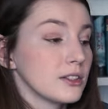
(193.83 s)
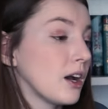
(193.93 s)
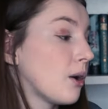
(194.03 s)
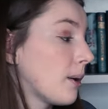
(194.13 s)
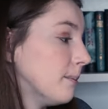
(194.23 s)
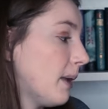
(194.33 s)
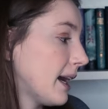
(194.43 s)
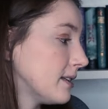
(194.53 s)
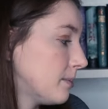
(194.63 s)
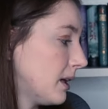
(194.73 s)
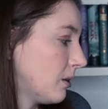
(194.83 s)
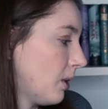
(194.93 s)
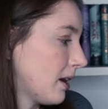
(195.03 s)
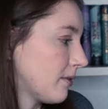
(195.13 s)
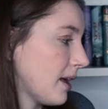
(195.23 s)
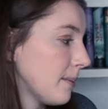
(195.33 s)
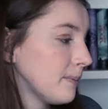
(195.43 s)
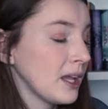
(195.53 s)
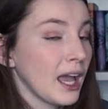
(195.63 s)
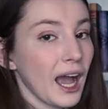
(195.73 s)
So mice being one of
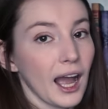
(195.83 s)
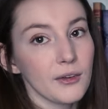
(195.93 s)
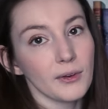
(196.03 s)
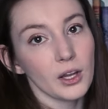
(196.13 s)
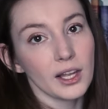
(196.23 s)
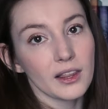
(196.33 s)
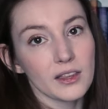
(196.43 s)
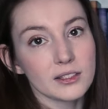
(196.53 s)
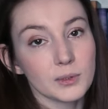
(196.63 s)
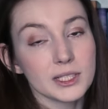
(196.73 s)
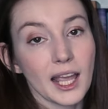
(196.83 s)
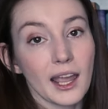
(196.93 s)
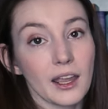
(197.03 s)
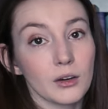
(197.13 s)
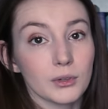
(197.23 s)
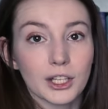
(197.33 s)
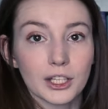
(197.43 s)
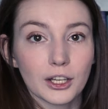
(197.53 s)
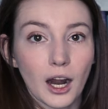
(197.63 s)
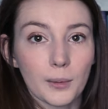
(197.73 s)
them. I felt like this was a
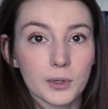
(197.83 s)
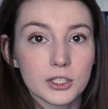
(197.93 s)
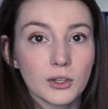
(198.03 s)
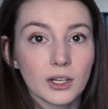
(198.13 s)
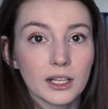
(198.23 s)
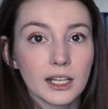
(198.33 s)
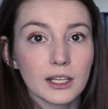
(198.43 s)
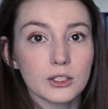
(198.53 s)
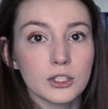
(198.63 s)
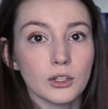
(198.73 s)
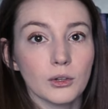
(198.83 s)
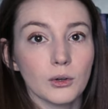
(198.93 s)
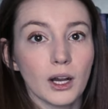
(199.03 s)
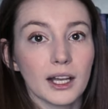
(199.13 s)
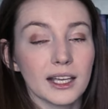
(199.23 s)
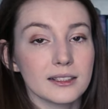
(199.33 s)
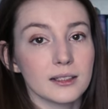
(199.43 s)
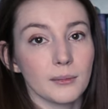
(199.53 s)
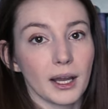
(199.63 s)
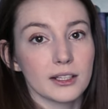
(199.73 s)
really good opportunity to get
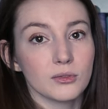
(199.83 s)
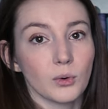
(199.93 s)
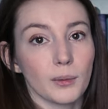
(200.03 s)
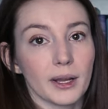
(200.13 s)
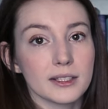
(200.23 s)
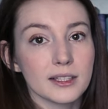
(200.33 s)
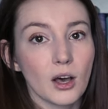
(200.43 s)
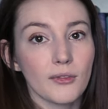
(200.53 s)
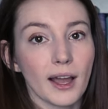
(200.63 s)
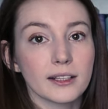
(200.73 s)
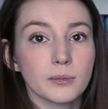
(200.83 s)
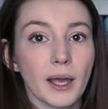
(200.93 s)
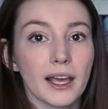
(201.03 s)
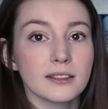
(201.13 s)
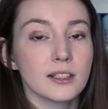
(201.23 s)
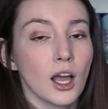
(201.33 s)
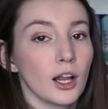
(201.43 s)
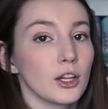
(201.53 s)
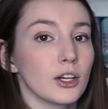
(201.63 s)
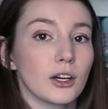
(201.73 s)
some mice for myself as pets,
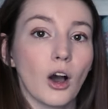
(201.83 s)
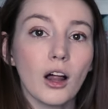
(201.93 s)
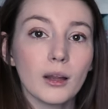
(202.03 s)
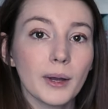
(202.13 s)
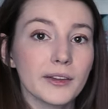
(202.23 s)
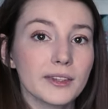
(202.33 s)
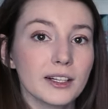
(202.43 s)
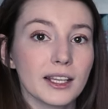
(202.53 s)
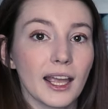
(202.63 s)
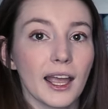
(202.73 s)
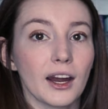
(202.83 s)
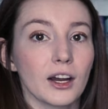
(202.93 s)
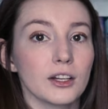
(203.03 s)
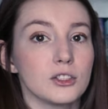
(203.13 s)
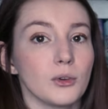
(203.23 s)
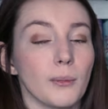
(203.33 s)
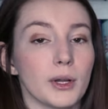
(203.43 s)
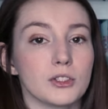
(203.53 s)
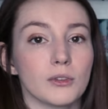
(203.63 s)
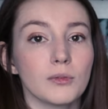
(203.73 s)
learn all about their care, do a
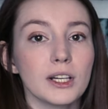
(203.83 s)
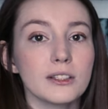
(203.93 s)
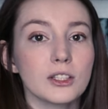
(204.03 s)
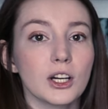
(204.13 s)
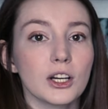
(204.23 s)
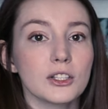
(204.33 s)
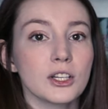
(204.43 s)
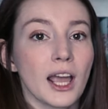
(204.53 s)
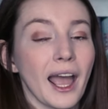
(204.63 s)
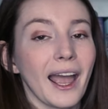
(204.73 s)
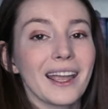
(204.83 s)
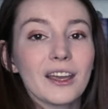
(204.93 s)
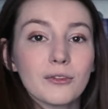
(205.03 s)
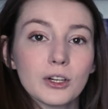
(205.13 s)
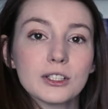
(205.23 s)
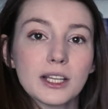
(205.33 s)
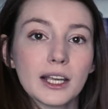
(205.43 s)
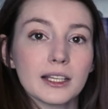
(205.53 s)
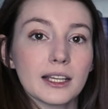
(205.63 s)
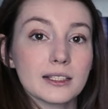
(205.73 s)
bunch of research, and get
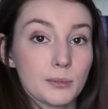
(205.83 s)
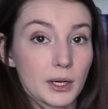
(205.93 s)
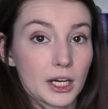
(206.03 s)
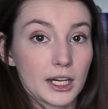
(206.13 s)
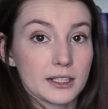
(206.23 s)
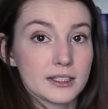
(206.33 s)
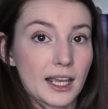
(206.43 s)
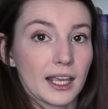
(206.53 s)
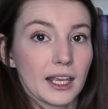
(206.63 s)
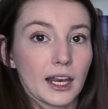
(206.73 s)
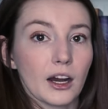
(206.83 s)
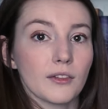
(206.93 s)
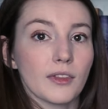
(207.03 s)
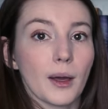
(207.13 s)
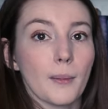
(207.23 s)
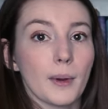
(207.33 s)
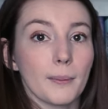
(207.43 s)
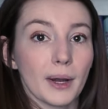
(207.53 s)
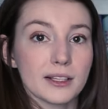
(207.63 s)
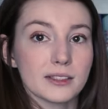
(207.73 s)
firsthand experience taking care of them
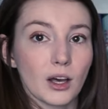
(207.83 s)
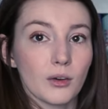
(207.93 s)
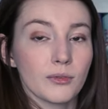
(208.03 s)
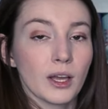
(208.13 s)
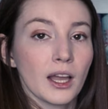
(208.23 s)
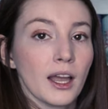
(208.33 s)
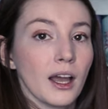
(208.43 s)
myself.